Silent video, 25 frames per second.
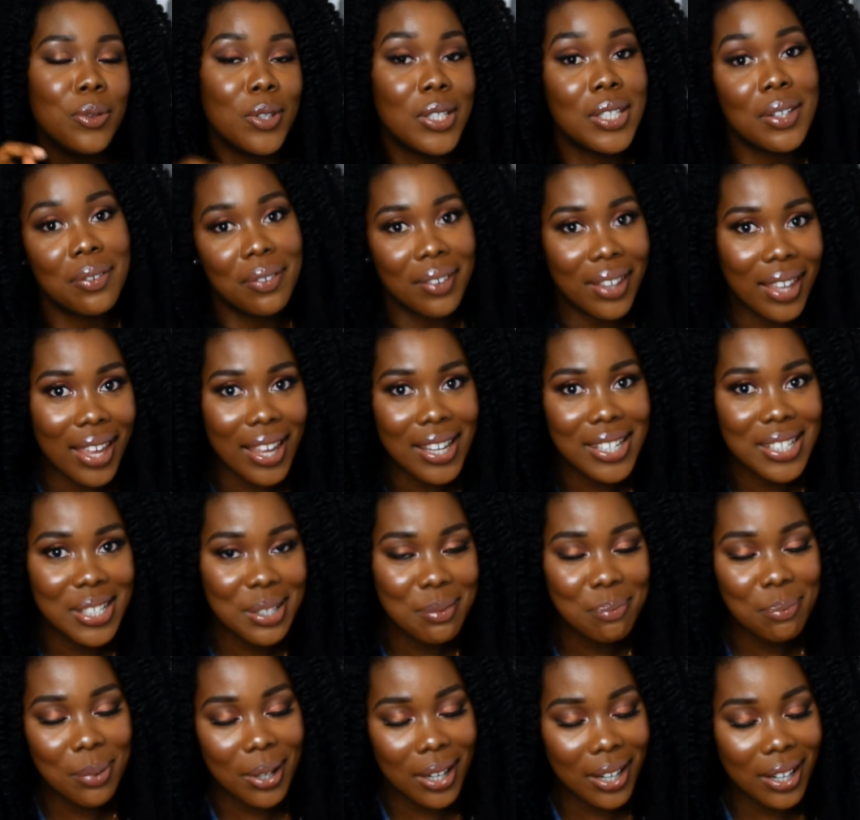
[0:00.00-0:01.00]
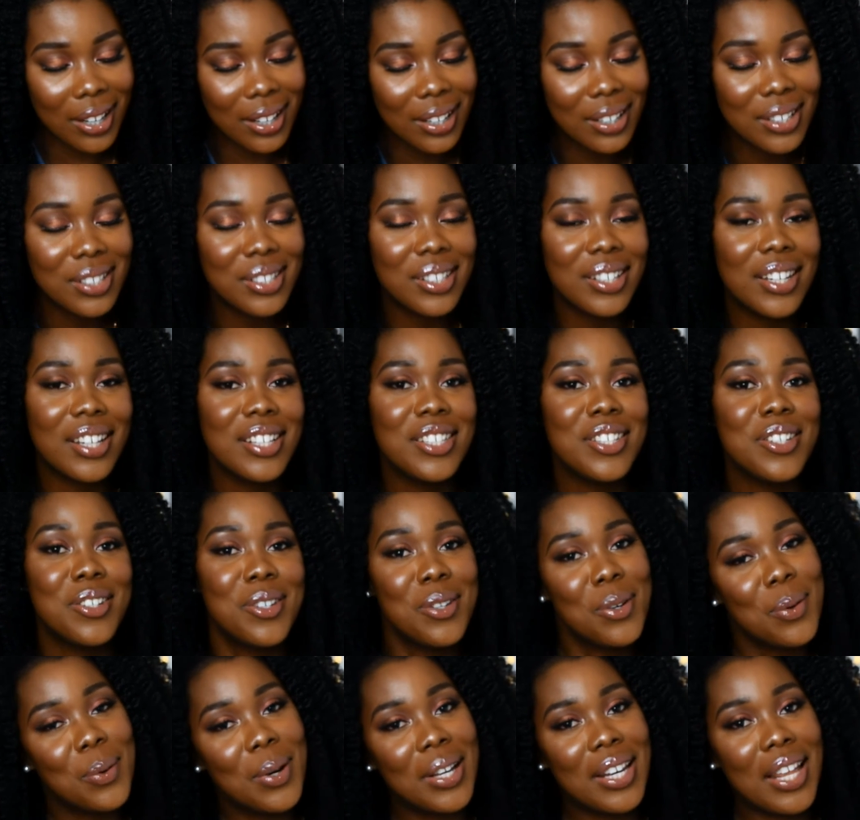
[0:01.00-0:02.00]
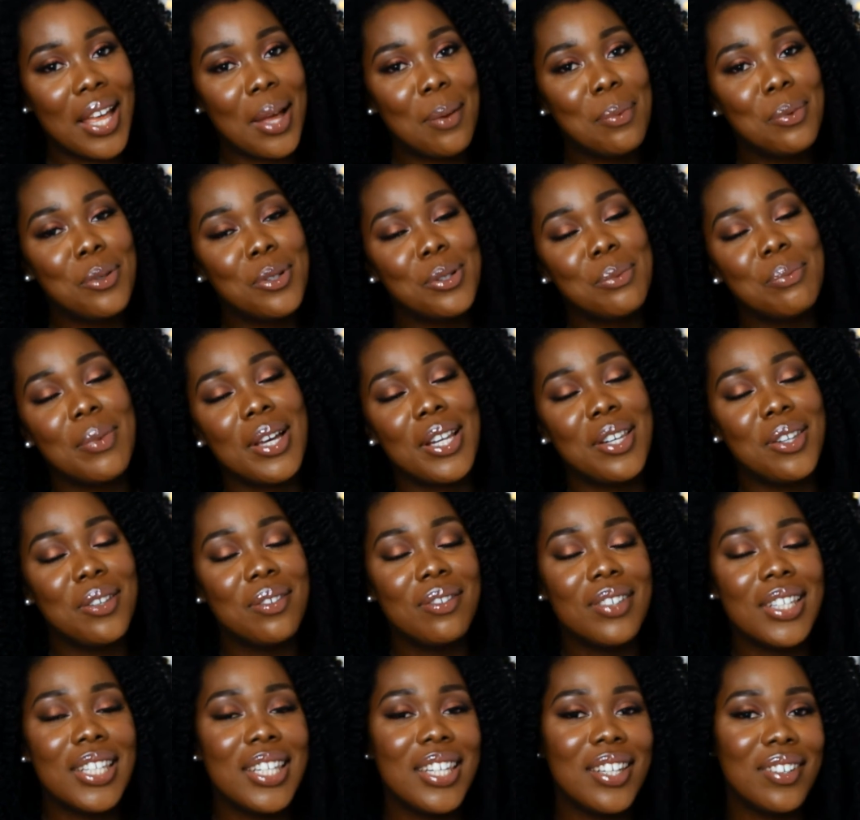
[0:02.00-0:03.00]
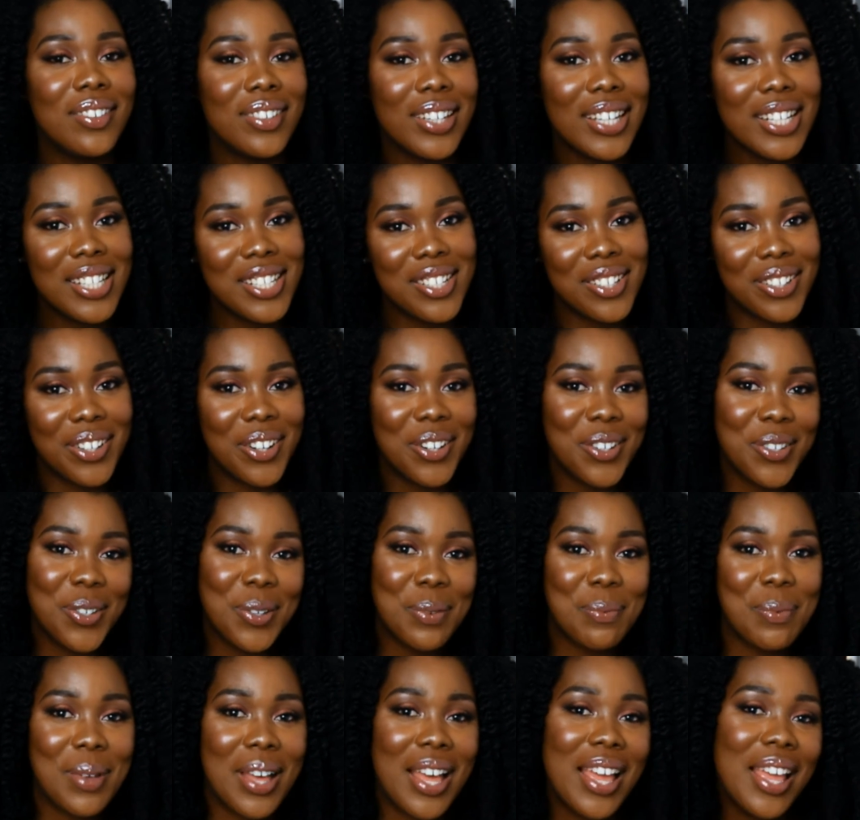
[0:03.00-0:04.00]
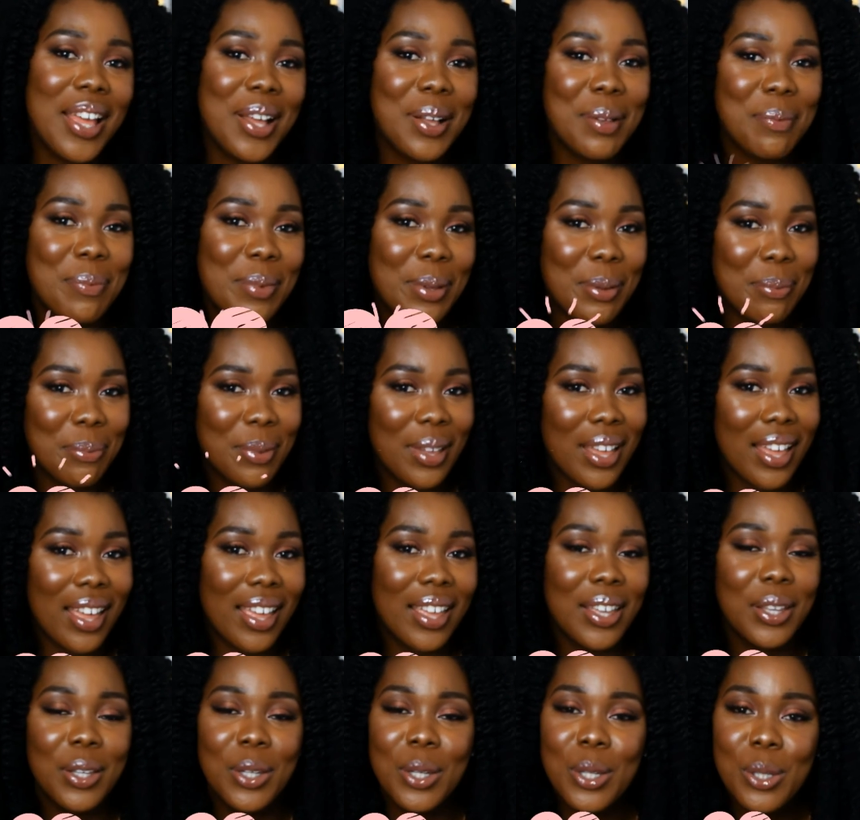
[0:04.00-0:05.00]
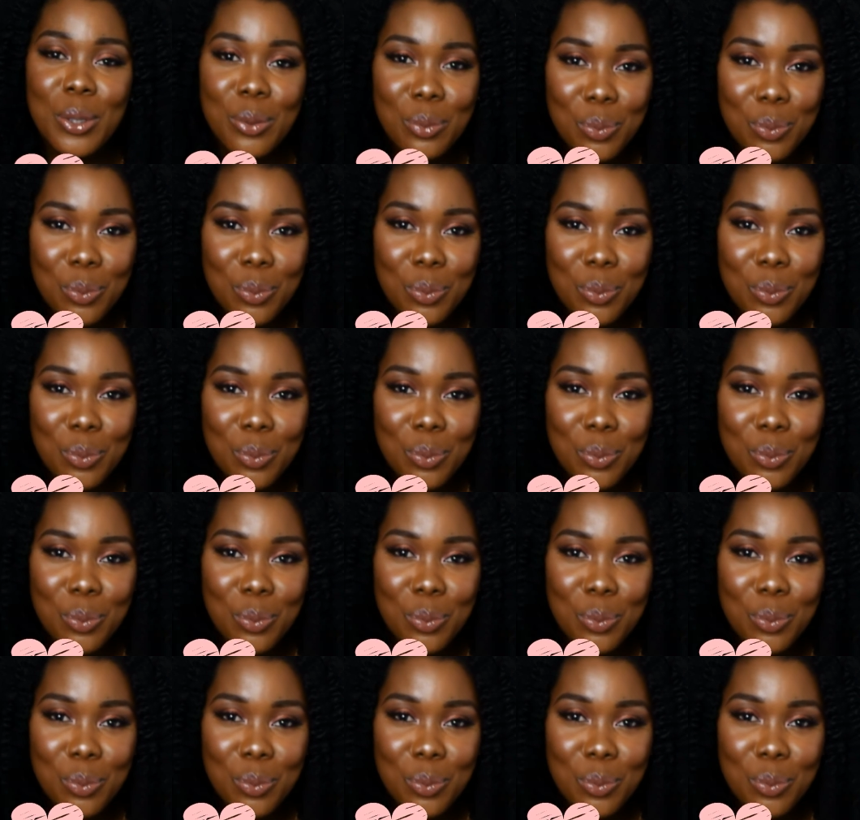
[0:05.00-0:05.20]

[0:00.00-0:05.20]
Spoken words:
notification bell so that you know when I upload my new video. It's your girl, Obaa Yaa. Bye bye.